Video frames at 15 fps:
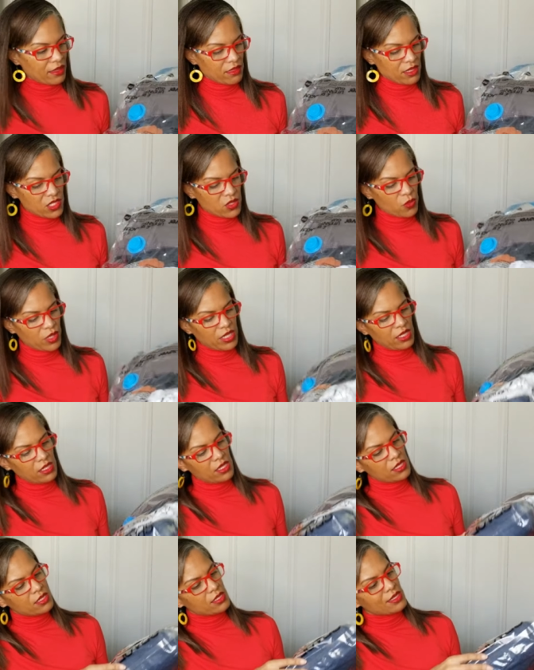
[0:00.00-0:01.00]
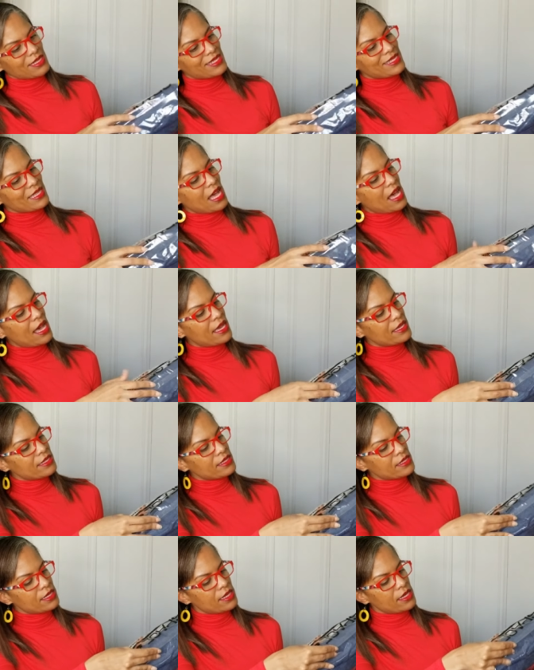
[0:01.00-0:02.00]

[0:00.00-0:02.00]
This one is the size